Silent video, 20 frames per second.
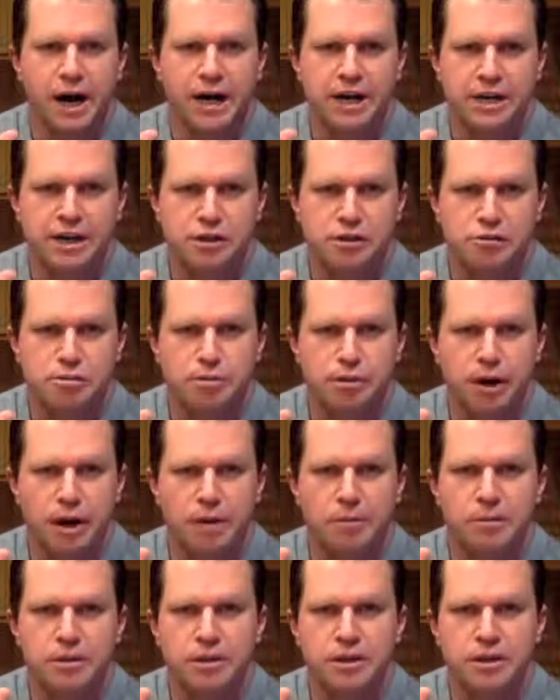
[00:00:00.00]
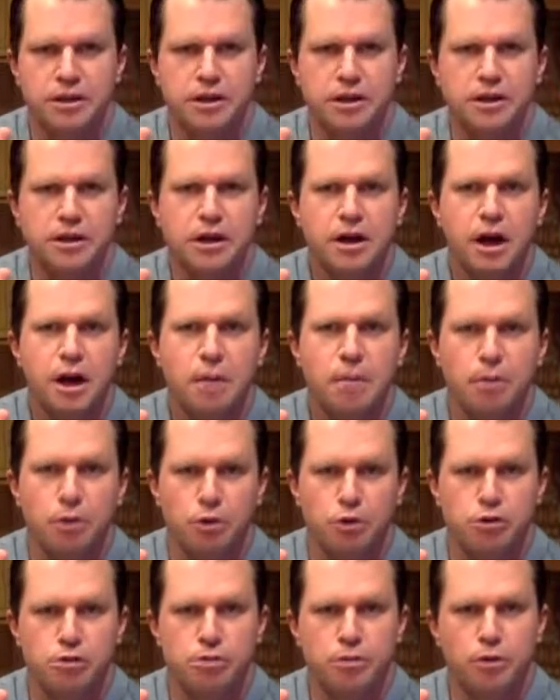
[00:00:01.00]
body is probably the
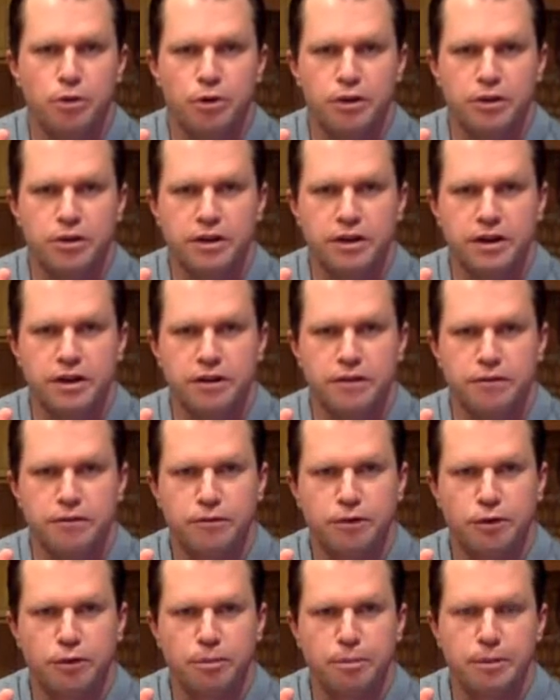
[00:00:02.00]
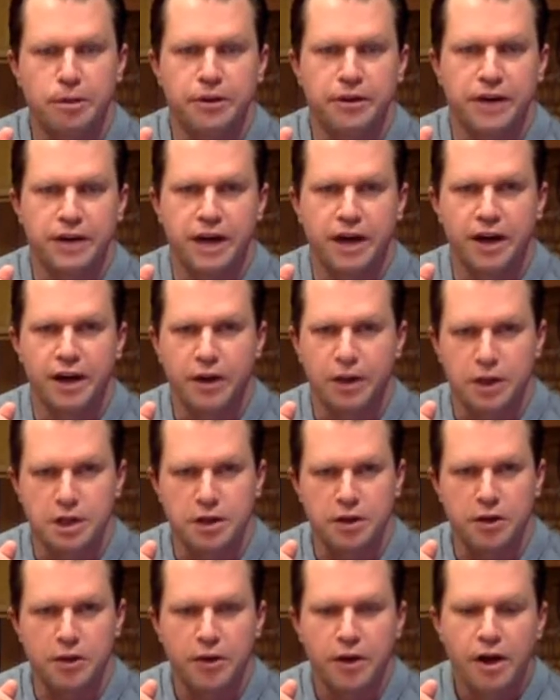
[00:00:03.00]
most important thing for building health.
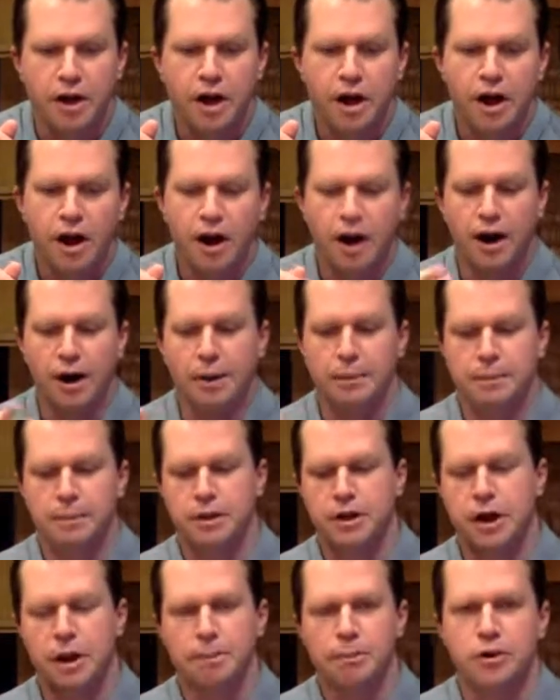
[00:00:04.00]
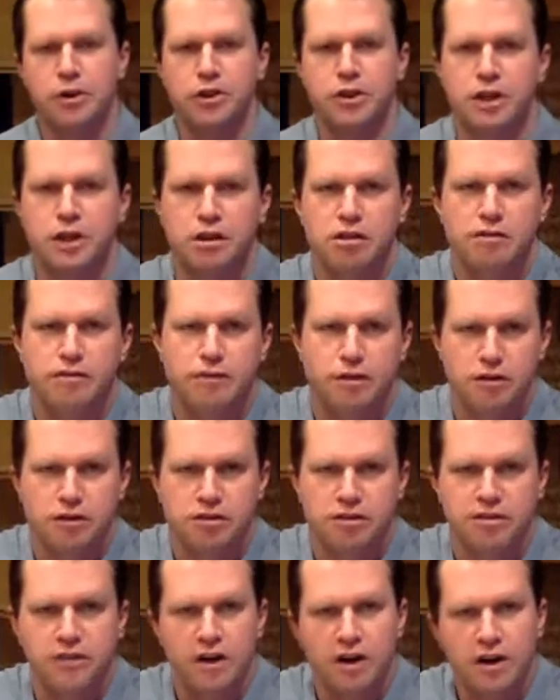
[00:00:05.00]
So a couple of things.
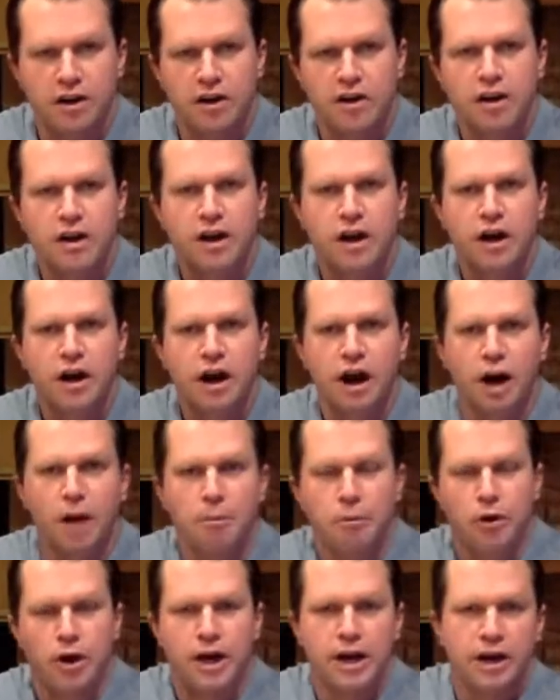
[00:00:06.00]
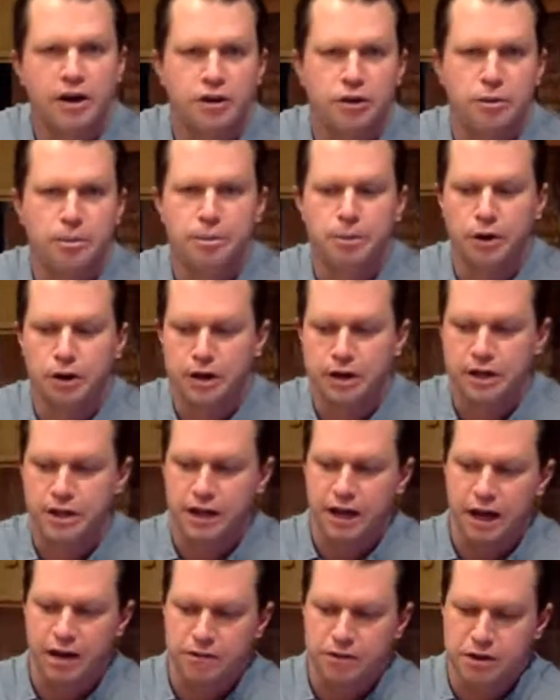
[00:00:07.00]
First of all, right out of the book,
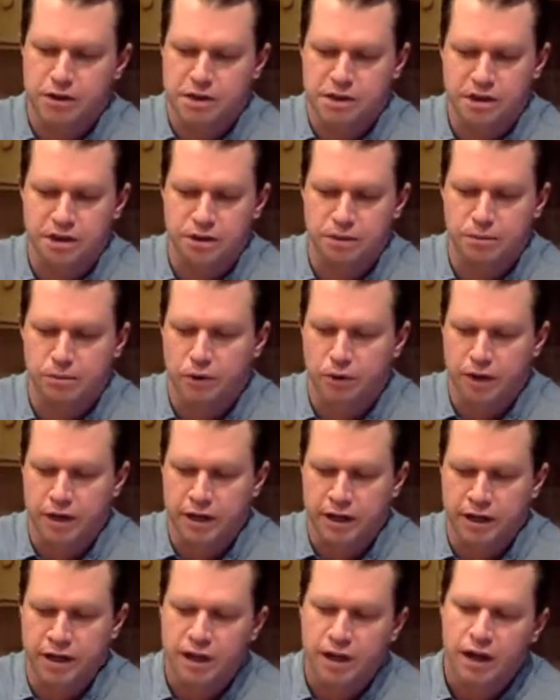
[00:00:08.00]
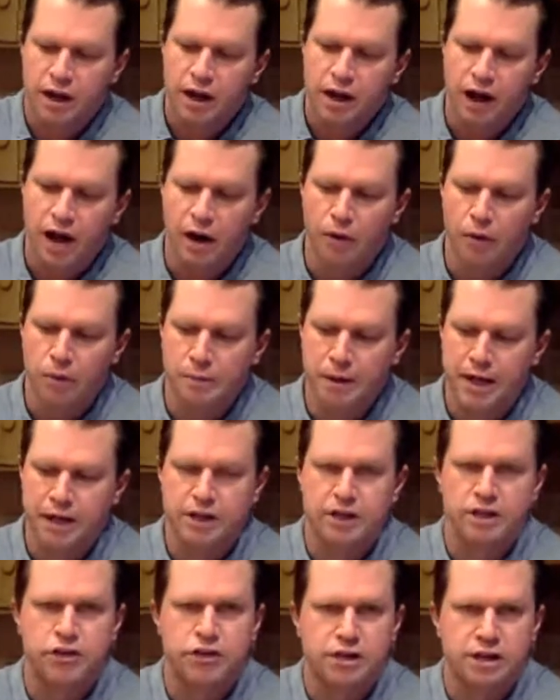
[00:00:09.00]
every single morning we
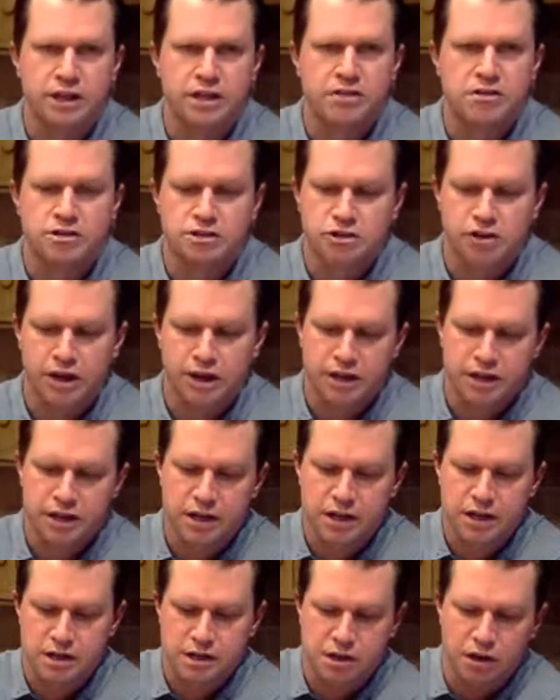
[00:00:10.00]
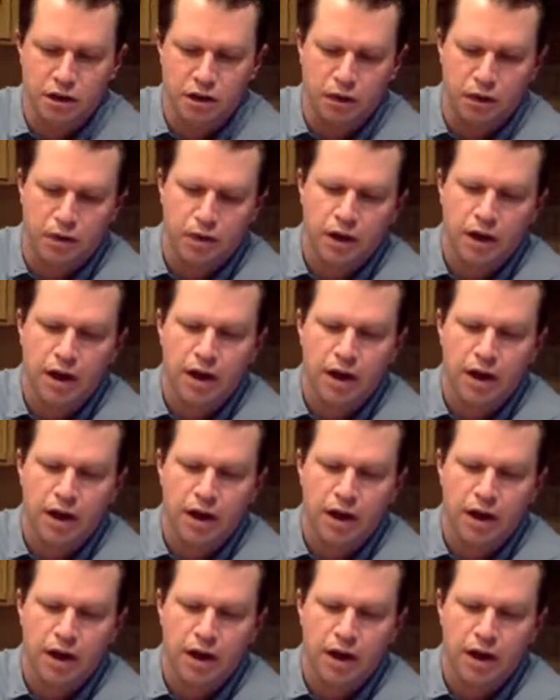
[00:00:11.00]
make a greens drink. So